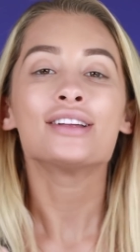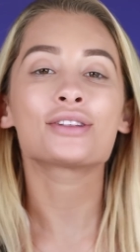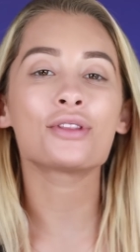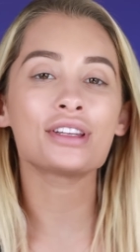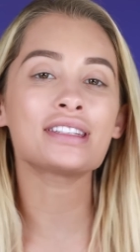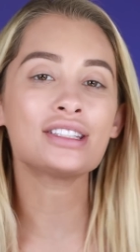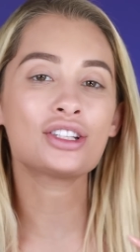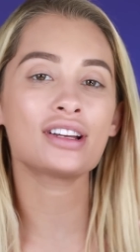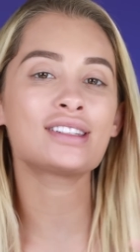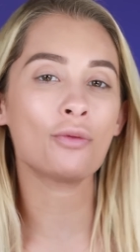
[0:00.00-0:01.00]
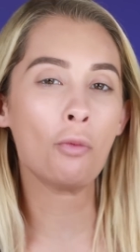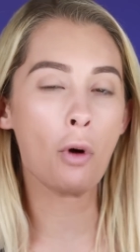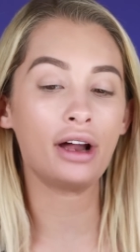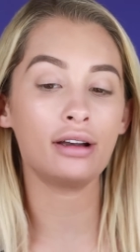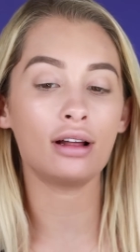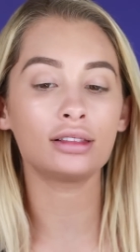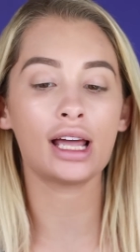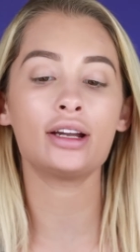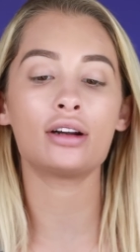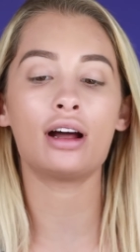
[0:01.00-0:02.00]
So this is just one
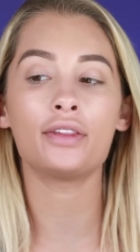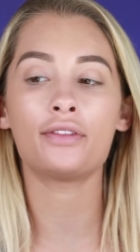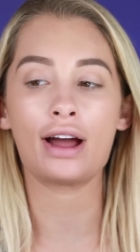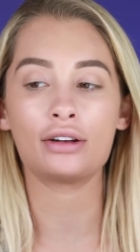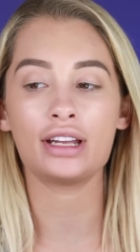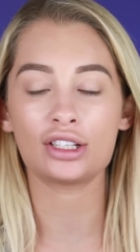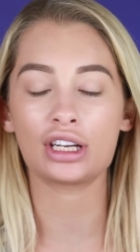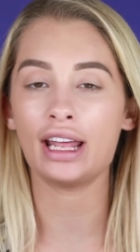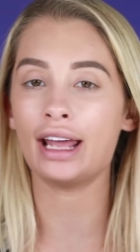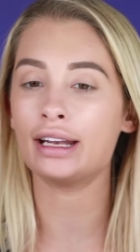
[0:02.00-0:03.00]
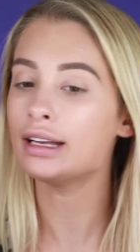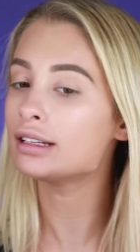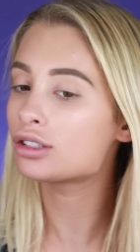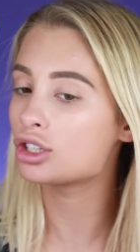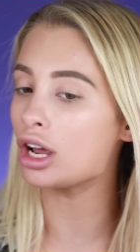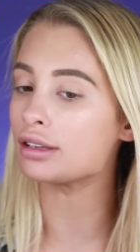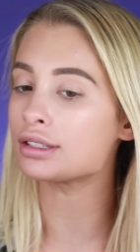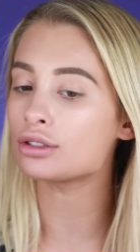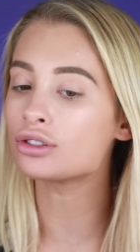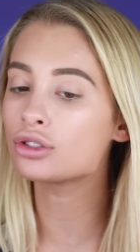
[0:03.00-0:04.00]
layer of the foundation and it is
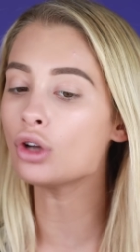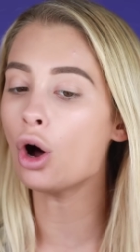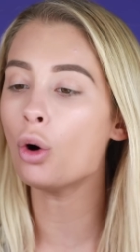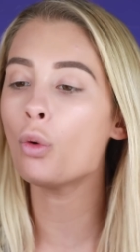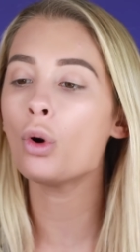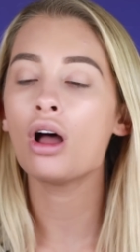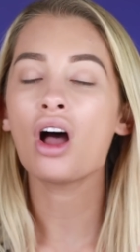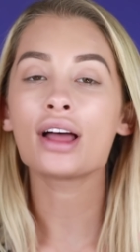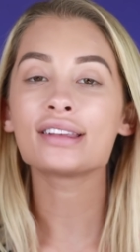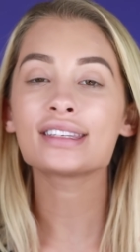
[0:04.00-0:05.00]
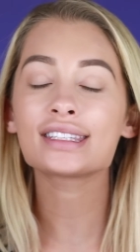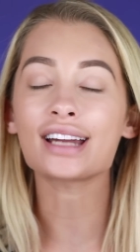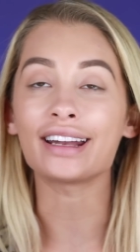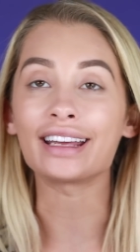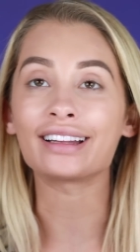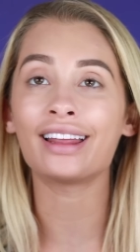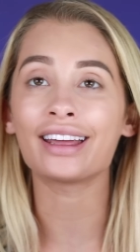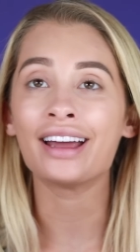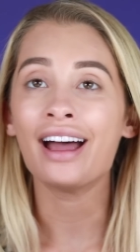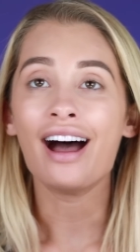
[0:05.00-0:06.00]
just so stunning.
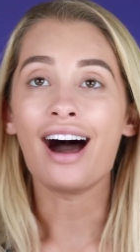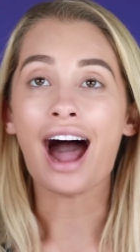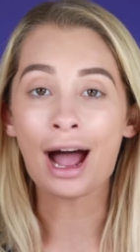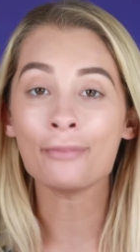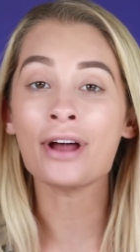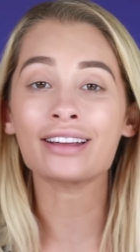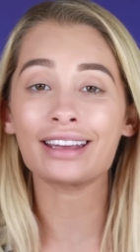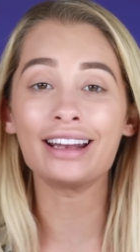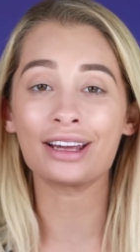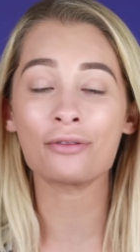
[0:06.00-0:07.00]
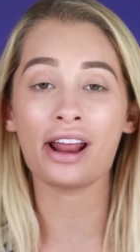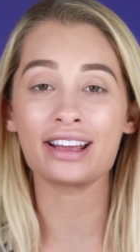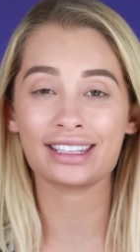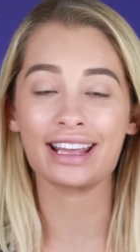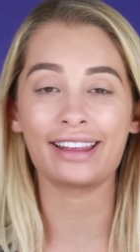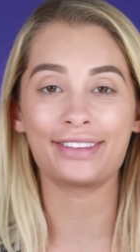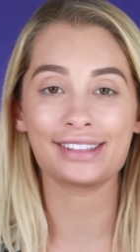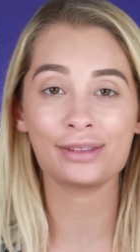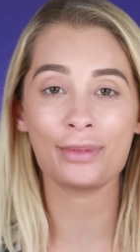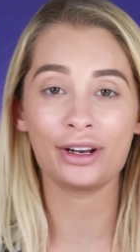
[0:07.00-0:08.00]
Like I'm not kidding when I say that
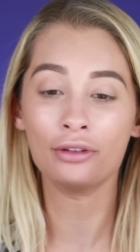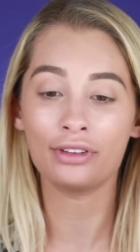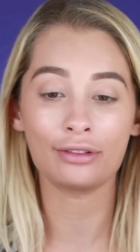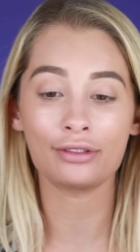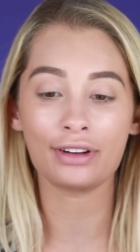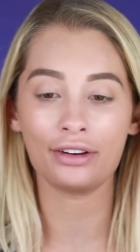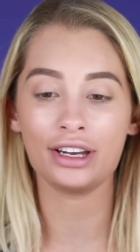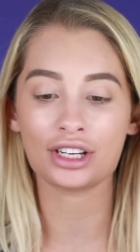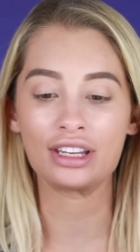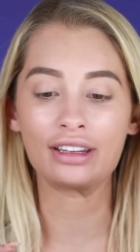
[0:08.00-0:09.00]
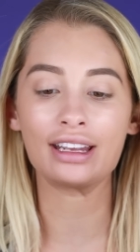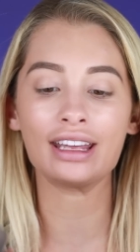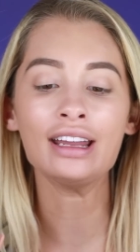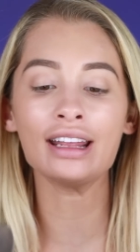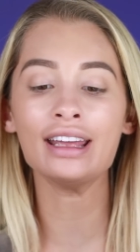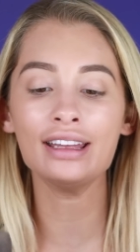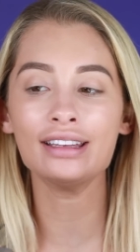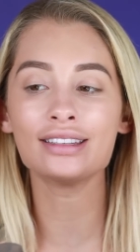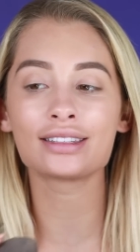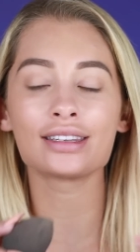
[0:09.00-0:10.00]
this is my new favorite foundation. Like it
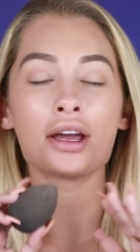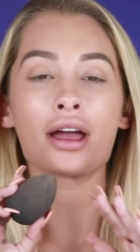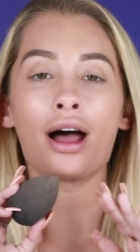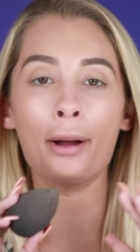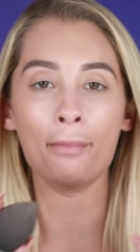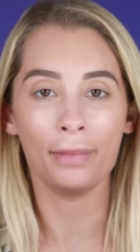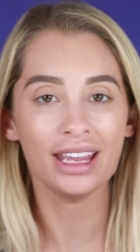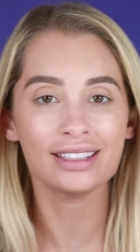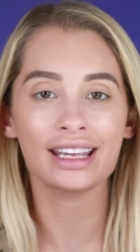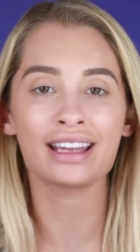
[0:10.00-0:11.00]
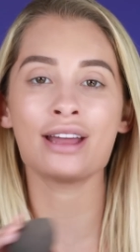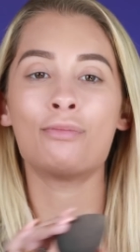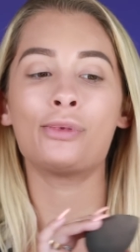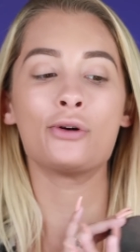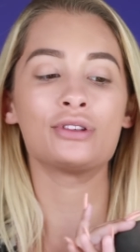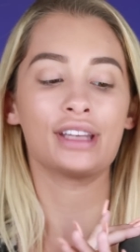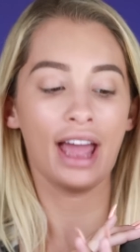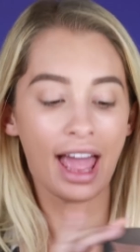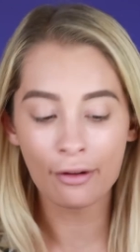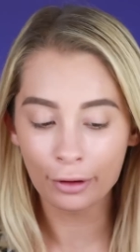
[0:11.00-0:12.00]
is amazing. It blows
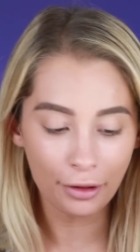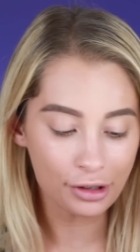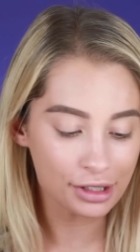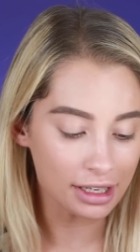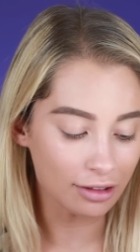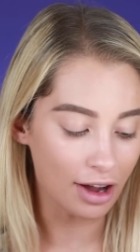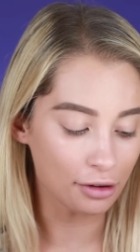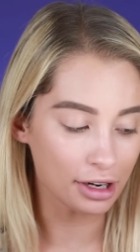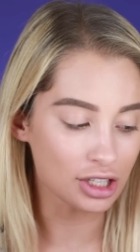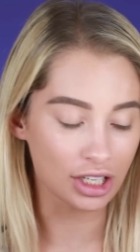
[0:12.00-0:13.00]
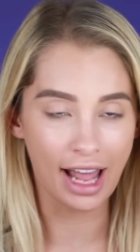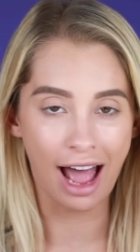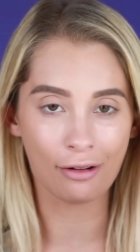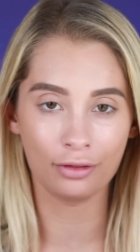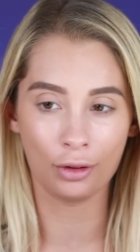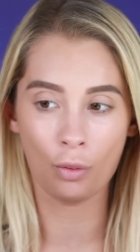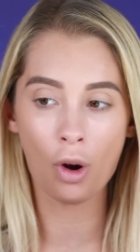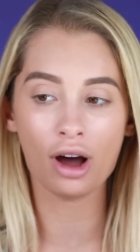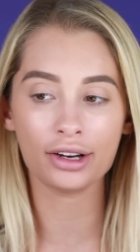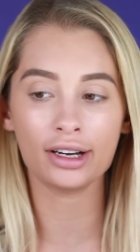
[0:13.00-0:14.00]
every other stick foundation out of the
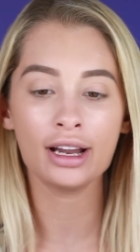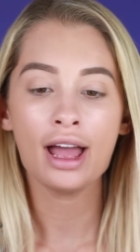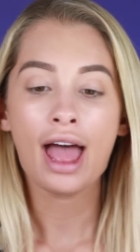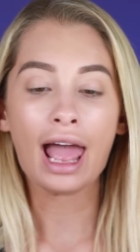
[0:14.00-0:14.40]
water.